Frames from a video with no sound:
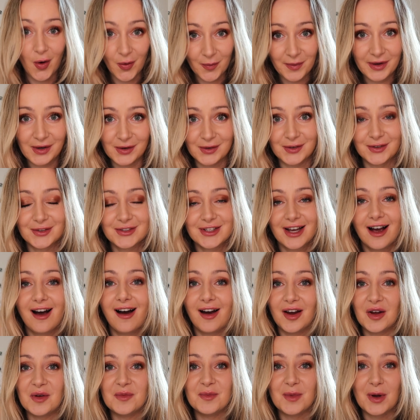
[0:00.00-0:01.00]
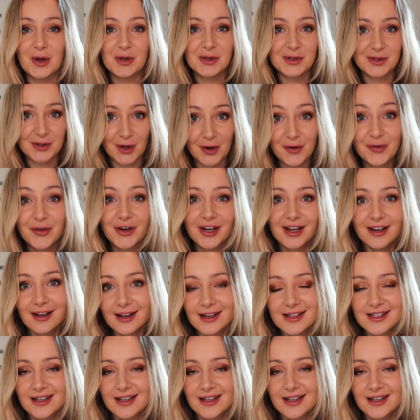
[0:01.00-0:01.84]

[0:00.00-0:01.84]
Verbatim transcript: Oh my god, I'm so freaking